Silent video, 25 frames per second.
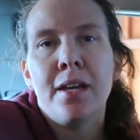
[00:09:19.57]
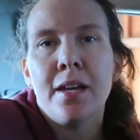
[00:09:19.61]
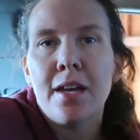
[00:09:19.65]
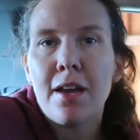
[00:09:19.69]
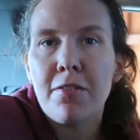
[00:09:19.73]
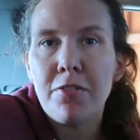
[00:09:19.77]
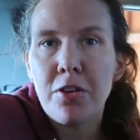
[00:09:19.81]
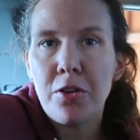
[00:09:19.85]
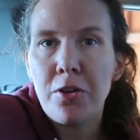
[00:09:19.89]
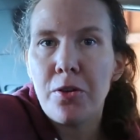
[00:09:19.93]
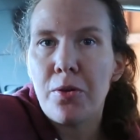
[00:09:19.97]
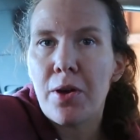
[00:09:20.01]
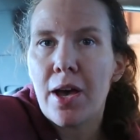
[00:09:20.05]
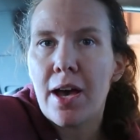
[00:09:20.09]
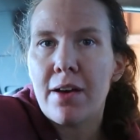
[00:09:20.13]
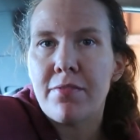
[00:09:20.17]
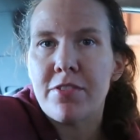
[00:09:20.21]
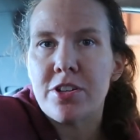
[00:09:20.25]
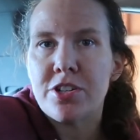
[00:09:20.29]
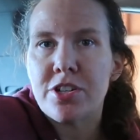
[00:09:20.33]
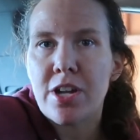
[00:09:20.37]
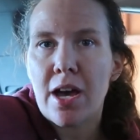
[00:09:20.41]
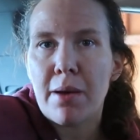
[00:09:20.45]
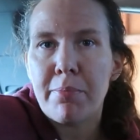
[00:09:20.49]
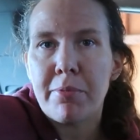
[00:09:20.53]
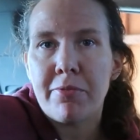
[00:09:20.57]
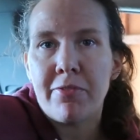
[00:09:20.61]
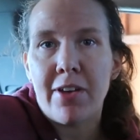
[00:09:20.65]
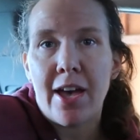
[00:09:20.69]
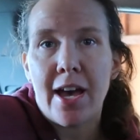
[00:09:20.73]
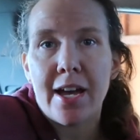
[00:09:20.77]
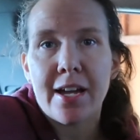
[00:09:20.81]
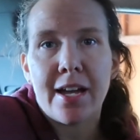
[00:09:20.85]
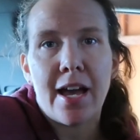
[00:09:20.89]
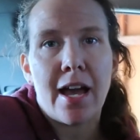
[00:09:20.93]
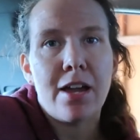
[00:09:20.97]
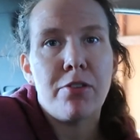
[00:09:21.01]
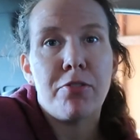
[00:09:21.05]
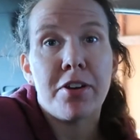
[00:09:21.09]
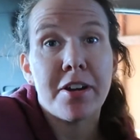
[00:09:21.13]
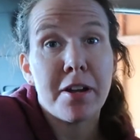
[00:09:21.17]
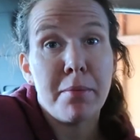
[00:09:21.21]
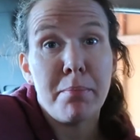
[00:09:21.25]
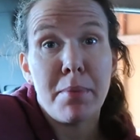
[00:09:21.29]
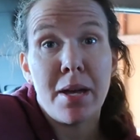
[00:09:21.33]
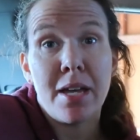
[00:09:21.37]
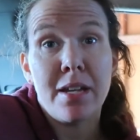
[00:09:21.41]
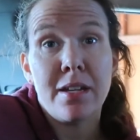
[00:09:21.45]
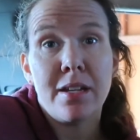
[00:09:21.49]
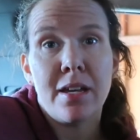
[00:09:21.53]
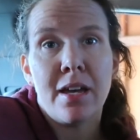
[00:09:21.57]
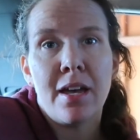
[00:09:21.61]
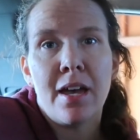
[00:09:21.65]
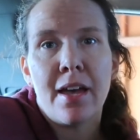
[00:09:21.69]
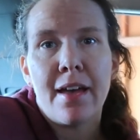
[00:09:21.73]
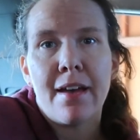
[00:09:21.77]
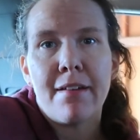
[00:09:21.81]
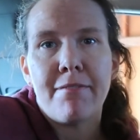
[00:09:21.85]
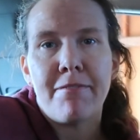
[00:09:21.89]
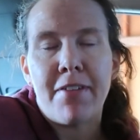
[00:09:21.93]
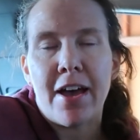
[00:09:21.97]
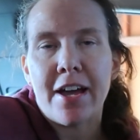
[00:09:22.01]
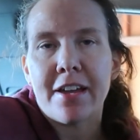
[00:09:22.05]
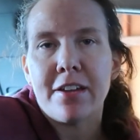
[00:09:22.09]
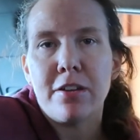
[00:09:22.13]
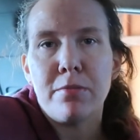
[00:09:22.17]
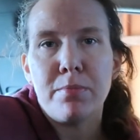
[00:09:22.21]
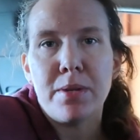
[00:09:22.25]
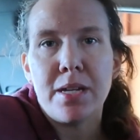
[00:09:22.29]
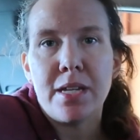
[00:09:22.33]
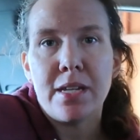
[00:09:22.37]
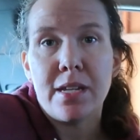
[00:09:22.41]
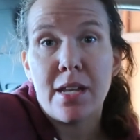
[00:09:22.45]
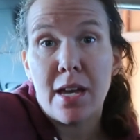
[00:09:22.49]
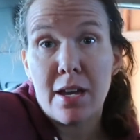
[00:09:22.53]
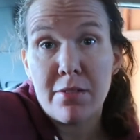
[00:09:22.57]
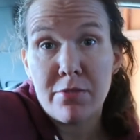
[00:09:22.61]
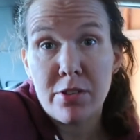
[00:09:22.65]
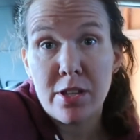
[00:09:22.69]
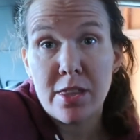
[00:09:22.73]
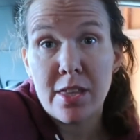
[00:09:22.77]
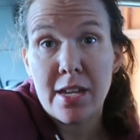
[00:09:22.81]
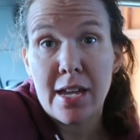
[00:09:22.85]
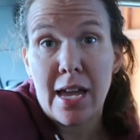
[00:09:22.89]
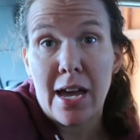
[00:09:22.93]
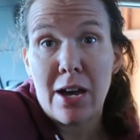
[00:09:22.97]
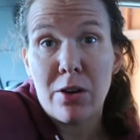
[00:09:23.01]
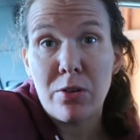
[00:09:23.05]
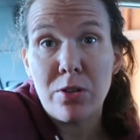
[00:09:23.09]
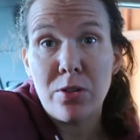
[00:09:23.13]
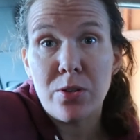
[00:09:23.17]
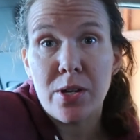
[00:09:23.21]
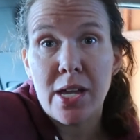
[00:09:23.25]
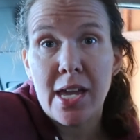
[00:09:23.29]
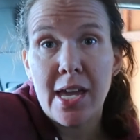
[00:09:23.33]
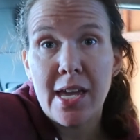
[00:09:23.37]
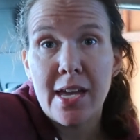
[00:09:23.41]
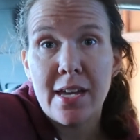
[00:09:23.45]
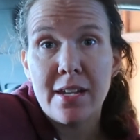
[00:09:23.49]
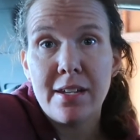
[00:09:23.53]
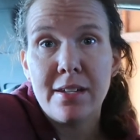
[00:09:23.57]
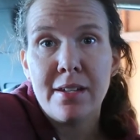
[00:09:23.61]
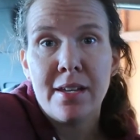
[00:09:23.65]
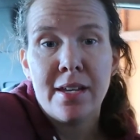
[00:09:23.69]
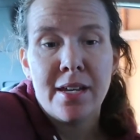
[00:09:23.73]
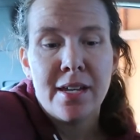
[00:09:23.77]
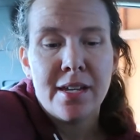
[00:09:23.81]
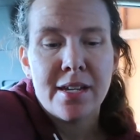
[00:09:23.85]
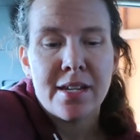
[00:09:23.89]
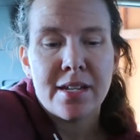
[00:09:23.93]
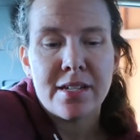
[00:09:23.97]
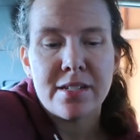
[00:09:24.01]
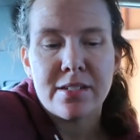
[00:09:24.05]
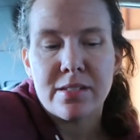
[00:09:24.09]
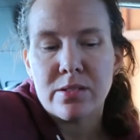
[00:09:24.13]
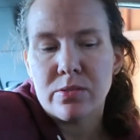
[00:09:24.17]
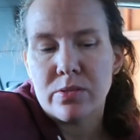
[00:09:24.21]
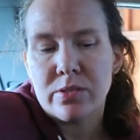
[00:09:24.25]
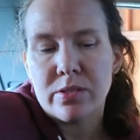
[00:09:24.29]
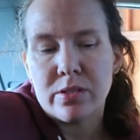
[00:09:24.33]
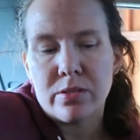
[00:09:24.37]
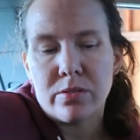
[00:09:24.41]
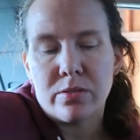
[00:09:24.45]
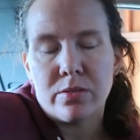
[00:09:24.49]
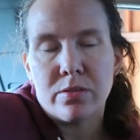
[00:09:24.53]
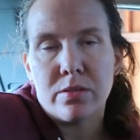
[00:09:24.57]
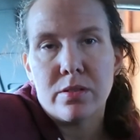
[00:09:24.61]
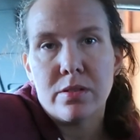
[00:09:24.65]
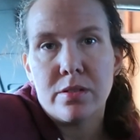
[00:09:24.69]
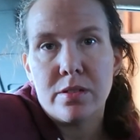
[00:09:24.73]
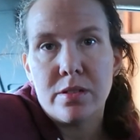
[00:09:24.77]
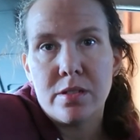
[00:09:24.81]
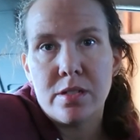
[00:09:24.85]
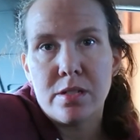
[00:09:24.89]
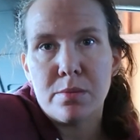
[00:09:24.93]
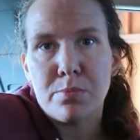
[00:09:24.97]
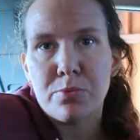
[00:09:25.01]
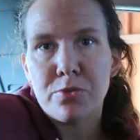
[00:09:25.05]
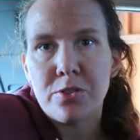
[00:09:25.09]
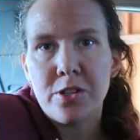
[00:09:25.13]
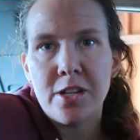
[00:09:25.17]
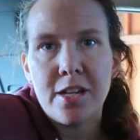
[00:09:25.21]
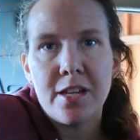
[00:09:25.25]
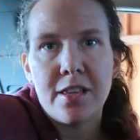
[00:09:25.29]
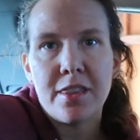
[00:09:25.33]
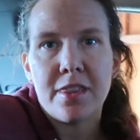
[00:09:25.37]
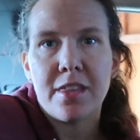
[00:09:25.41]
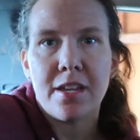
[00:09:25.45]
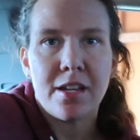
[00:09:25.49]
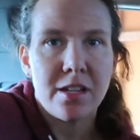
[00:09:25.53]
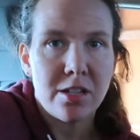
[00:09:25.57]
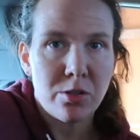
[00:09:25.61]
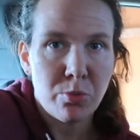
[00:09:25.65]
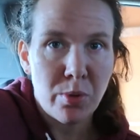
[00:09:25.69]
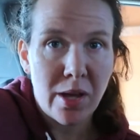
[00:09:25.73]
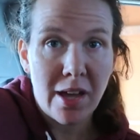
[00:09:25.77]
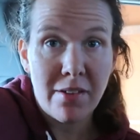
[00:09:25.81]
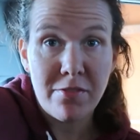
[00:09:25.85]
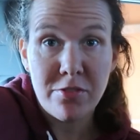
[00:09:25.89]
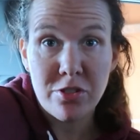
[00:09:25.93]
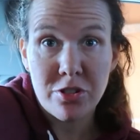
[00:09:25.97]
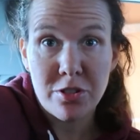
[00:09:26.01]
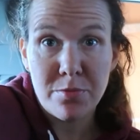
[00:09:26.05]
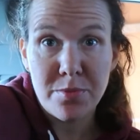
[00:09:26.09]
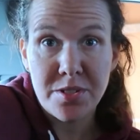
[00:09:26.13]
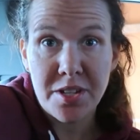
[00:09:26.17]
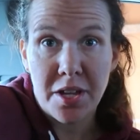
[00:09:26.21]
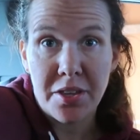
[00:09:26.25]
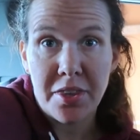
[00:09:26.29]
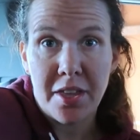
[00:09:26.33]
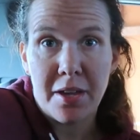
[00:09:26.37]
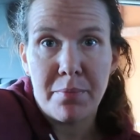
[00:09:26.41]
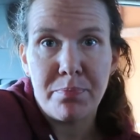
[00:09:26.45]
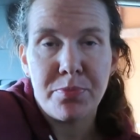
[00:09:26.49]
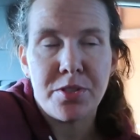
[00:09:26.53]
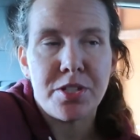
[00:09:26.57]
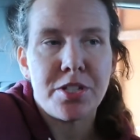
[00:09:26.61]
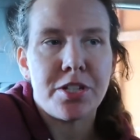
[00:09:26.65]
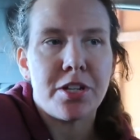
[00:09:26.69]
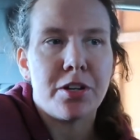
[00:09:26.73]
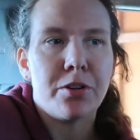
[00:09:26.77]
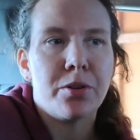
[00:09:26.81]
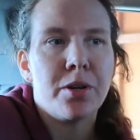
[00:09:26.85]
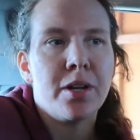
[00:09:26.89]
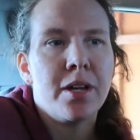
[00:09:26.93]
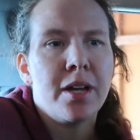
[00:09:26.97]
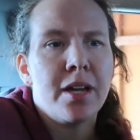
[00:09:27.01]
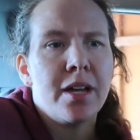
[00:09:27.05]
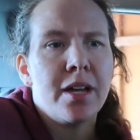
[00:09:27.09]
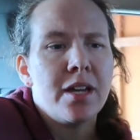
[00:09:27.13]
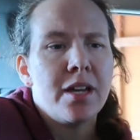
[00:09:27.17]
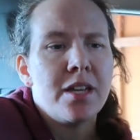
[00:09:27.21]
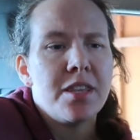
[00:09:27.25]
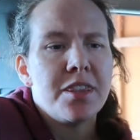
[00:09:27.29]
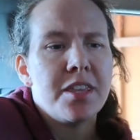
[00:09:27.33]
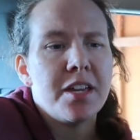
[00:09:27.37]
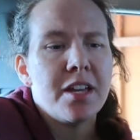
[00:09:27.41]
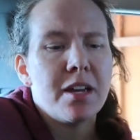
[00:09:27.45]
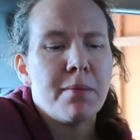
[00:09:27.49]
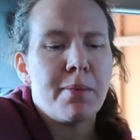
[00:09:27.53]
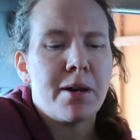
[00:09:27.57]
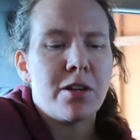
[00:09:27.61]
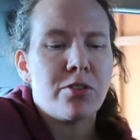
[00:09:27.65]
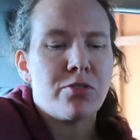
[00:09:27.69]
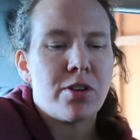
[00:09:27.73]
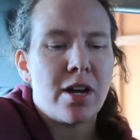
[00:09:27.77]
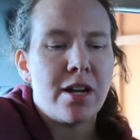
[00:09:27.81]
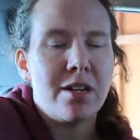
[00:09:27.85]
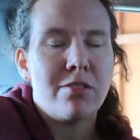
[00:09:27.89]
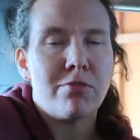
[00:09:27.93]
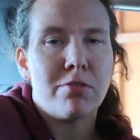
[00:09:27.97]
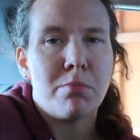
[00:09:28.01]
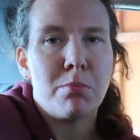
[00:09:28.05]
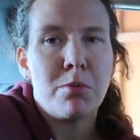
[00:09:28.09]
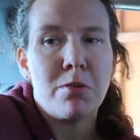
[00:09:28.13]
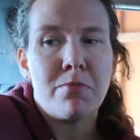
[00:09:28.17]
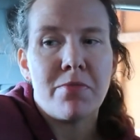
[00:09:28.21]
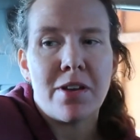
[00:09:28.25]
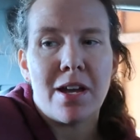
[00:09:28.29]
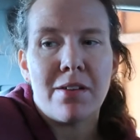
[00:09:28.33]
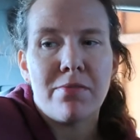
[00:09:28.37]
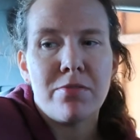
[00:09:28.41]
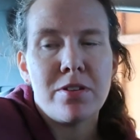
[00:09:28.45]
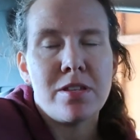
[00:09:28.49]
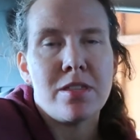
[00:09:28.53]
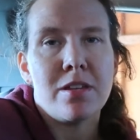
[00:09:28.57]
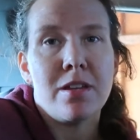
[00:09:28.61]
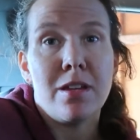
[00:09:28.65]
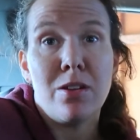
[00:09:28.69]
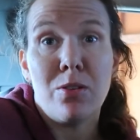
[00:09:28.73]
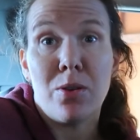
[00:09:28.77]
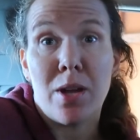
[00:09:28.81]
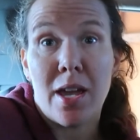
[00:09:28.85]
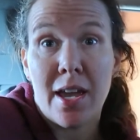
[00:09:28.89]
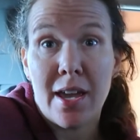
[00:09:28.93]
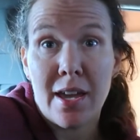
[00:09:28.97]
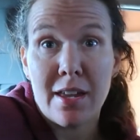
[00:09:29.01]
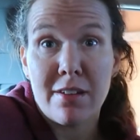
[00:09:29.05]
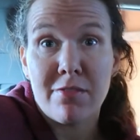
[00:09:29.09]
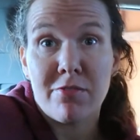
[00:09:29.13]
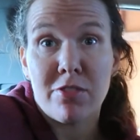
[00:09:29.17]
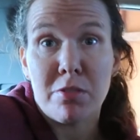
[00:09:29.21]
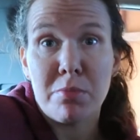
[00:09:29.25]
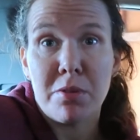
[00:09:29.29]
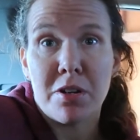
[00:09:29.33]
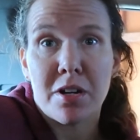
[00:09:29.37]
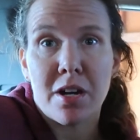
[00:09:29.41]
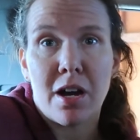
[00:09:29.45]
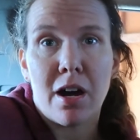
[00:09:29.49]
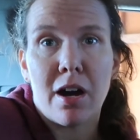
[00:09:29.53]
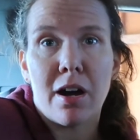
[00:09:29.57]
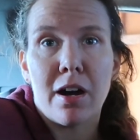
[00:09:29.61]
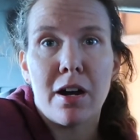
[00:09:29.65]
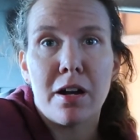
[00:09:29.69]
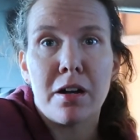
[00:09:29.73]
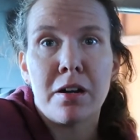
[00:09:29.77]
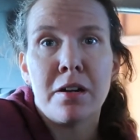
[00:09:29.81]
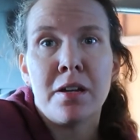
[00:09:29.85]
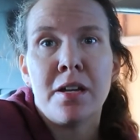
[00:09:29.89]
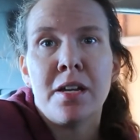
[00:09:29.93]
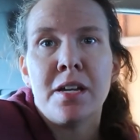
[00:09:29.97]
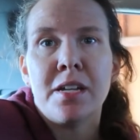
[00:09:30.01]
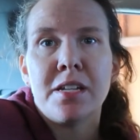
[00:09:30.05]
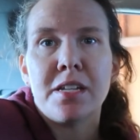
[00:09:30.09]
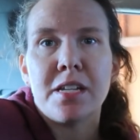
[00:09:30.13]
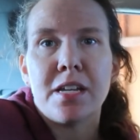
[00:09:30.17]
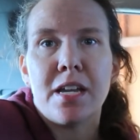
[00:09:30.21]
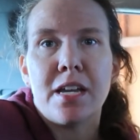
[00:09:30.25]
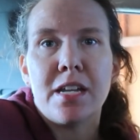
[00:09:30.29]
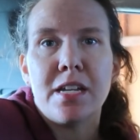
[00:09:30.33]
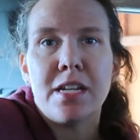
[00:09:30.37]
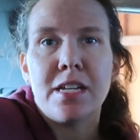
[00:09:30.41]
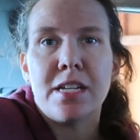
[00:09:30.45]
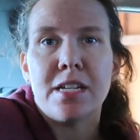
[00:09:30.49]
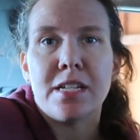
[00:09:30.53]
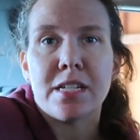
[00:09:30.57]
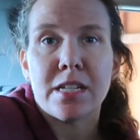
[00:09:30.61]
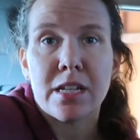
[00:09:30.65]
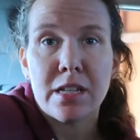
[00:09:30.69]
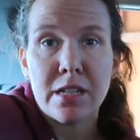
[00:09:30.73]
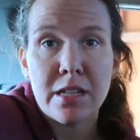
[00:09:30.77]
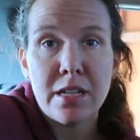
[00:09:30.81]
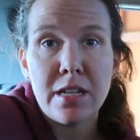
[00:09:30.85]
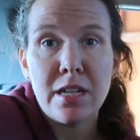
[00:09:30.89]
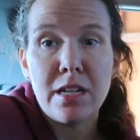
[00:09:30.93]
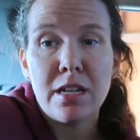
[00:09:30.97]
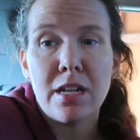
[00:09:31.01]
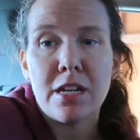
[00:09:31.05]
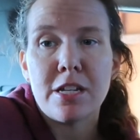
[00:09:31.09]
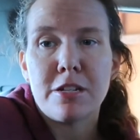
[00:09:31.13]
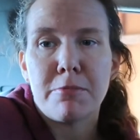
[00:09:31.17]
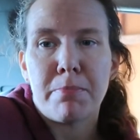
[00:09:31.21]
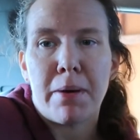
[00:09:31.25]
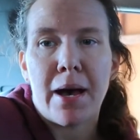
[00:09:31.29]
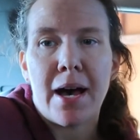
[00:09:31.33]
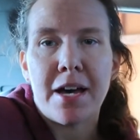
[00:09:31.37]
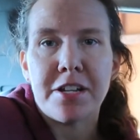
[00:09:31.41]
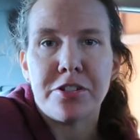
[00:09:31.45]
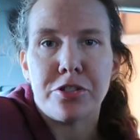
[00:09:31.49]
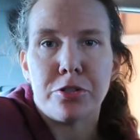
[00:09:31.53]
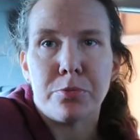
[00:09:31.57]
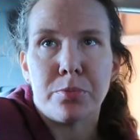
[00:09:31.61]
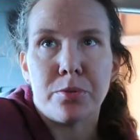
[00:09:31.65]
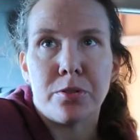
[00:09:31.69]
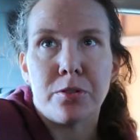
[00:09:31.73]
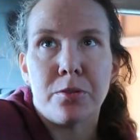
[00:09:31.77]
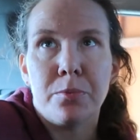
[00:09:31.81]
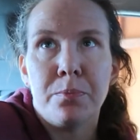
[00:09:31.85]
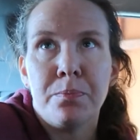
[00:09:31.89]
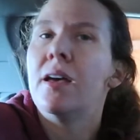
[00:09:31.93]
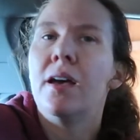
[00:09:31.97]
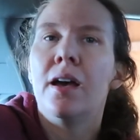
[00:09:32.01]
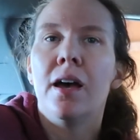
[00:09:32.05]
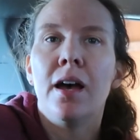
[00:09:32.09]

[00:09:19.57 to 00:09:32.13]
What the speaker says: If you do have a shop vac, I'd recommend vacuuming everything out you can, because those little debris and things will have germs on them. So think about trying to remove everything you can from your car to get it as clean as possible.